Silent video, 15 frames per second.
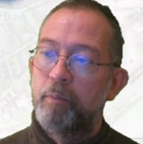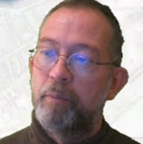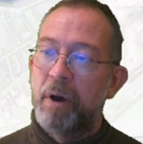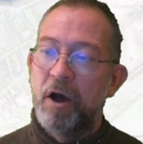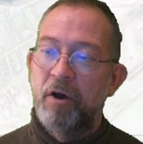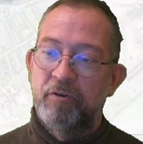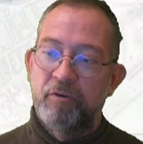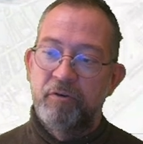
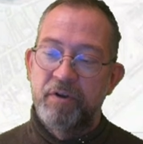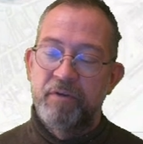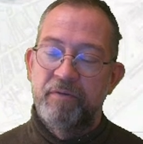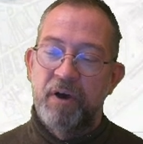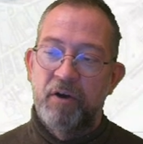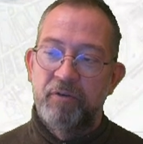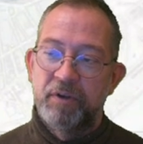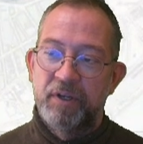boundary
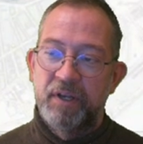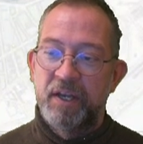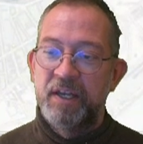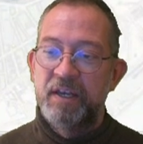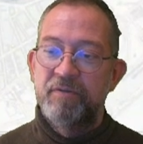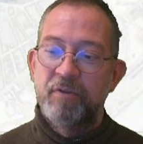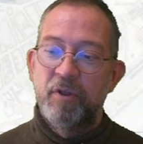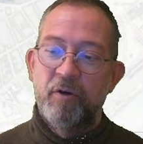around it and
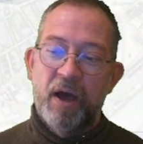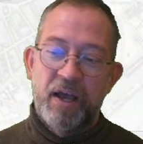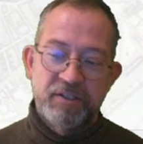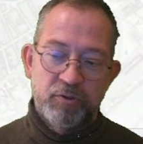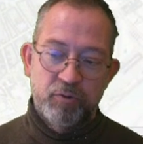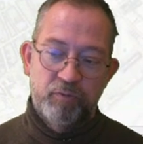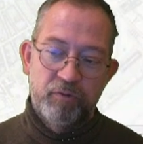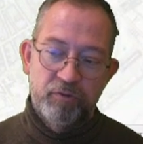even though I
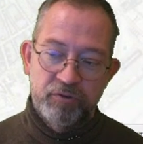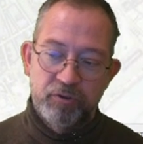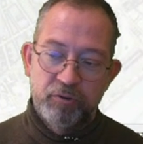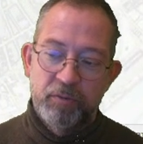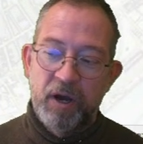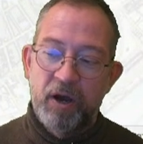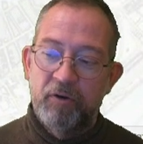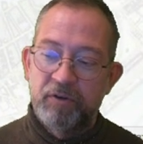will
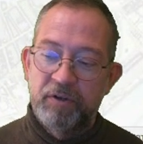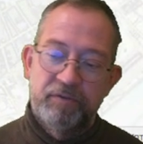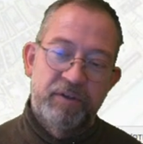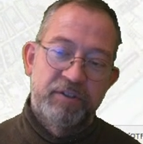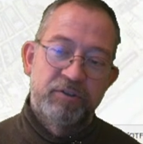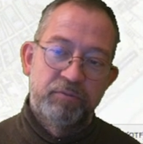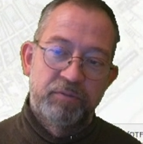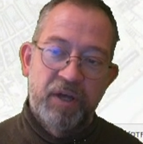zoom out if I
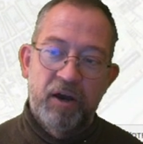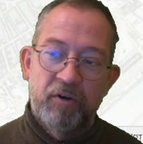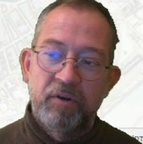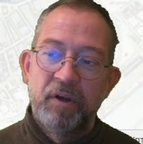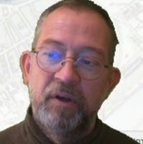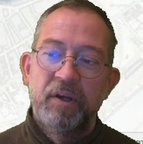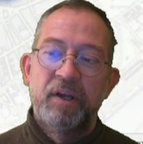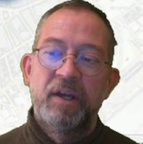zoom out
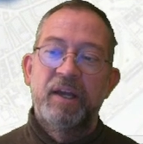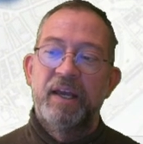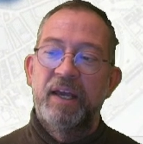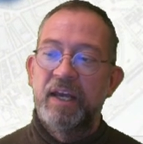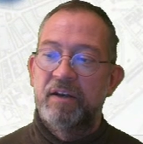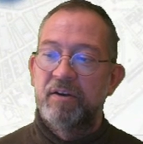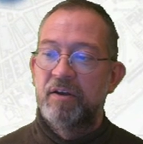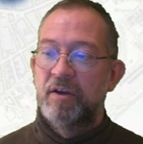
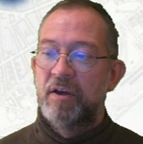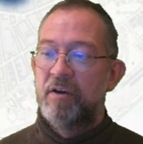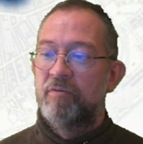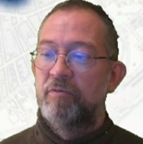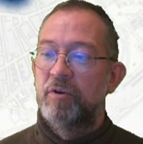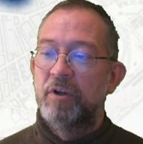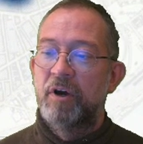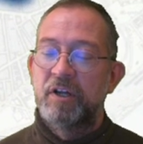it
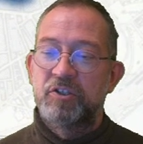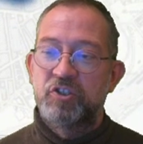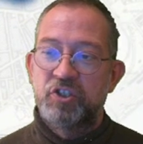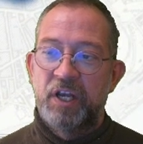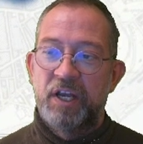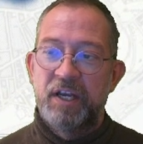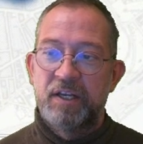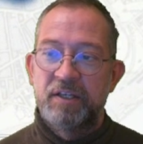will not
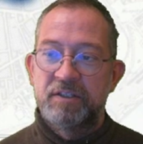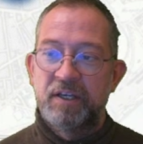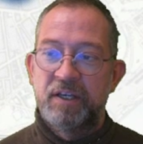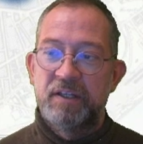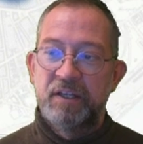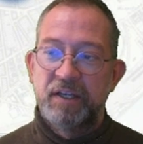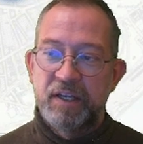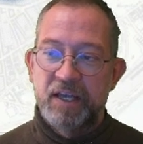change
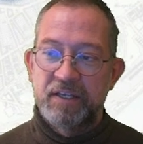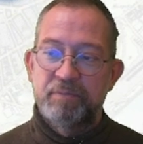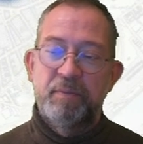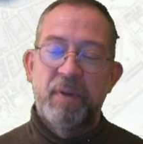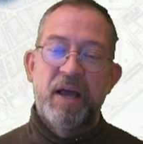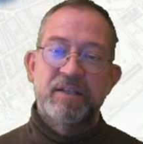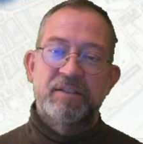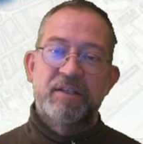it, it has
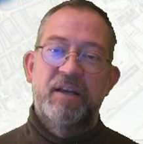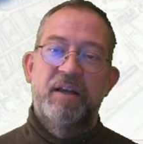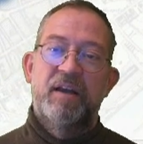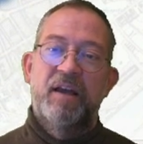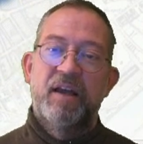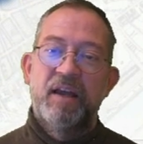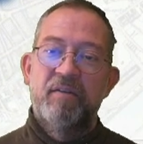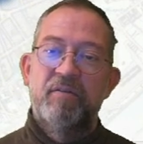masked
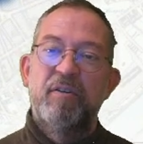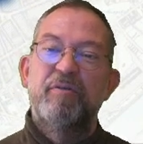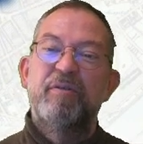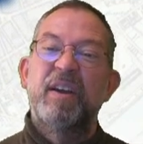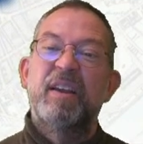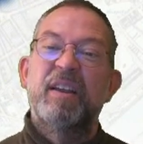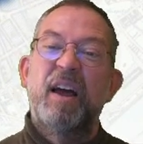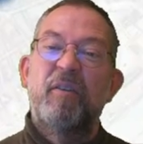
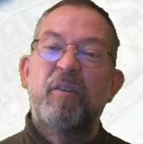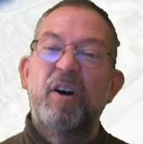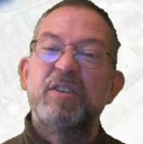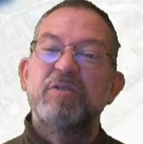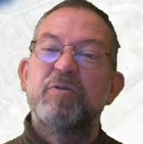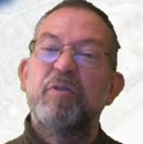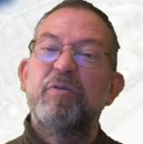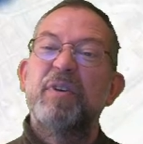everything that
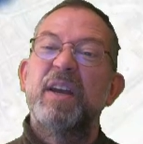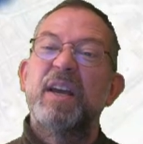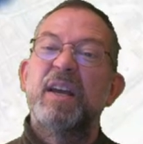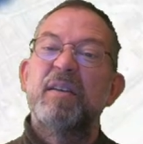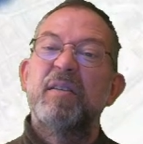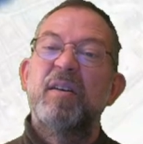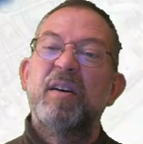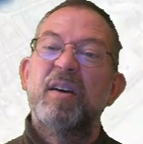was
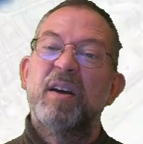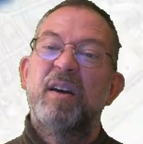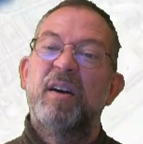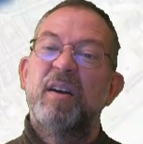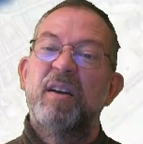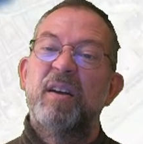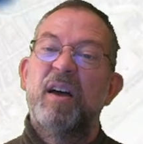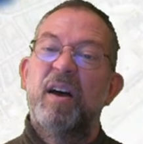within
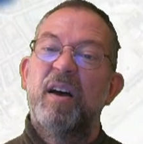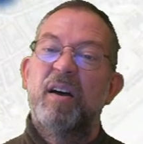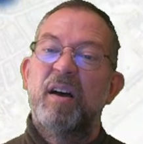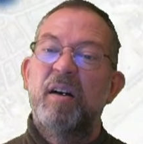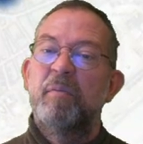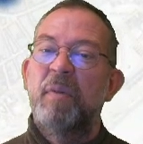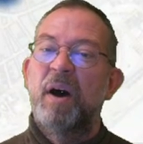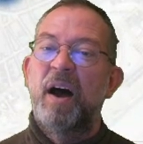
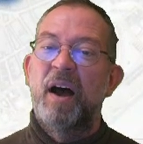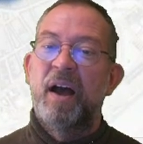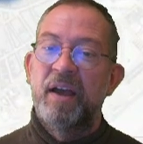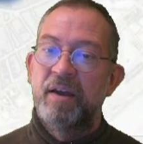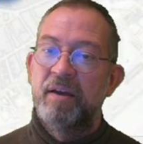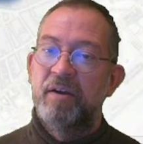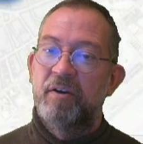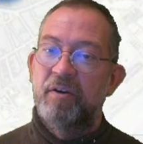
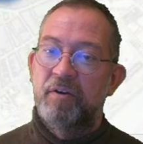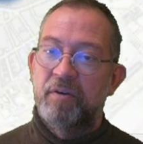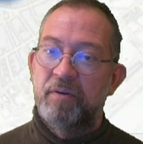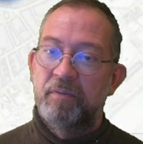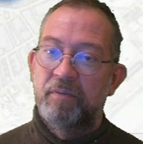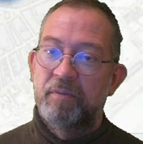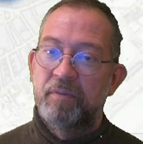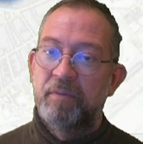my
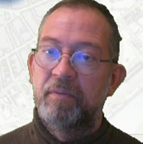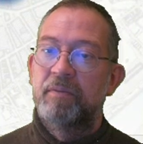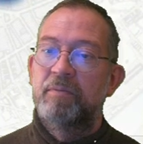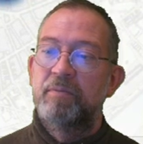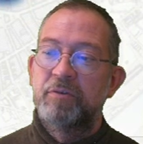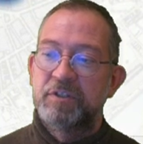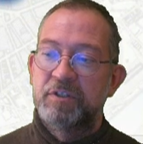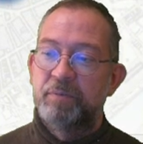
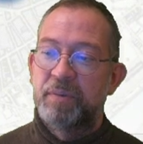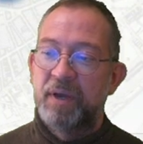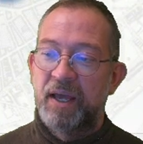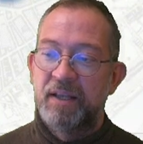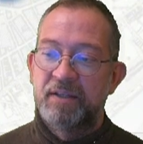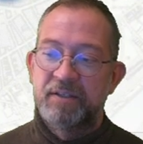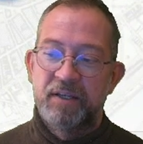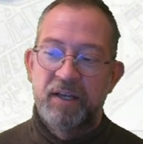
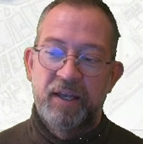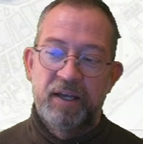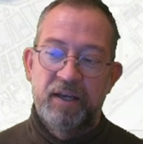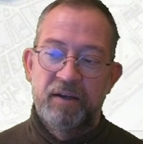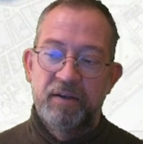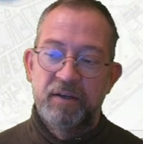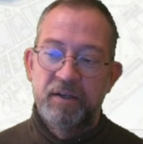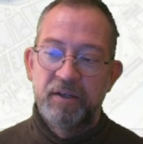municipality
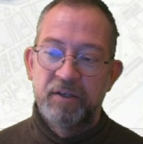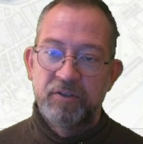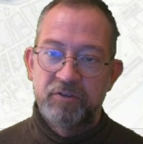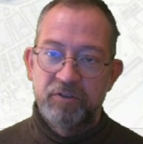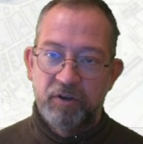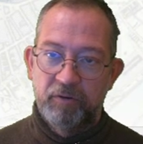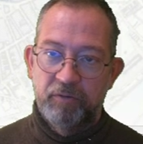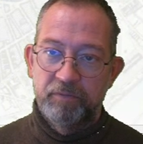layer
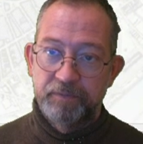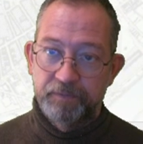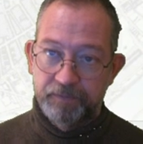so